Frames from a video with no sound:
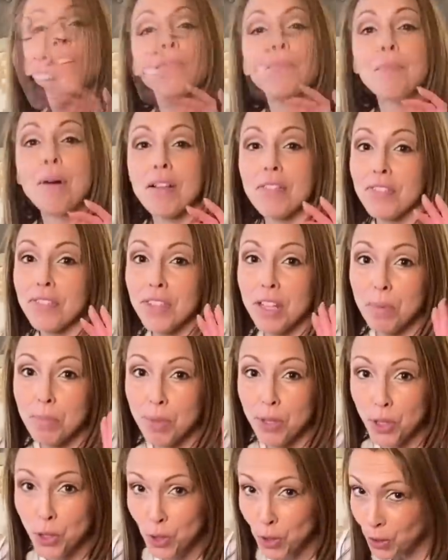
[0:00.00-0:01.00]
Month
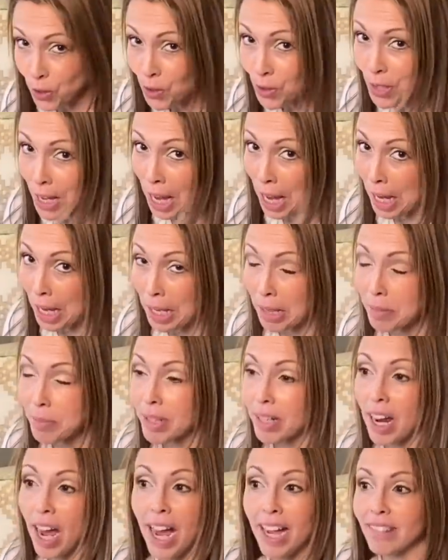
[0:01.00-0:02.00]
number two came
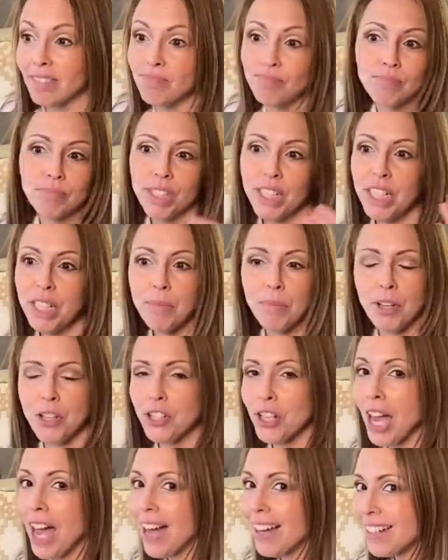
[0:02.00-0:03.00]
and I pretty
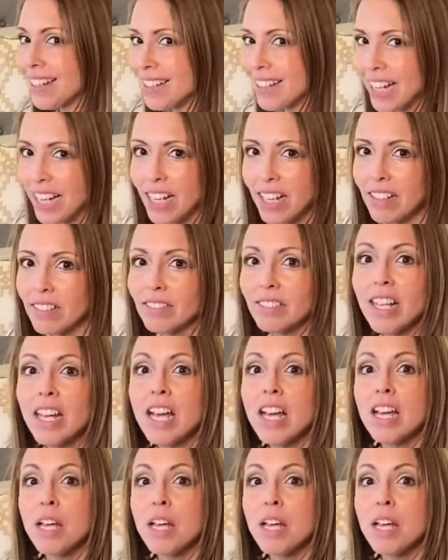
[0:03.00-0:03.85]
much had it down,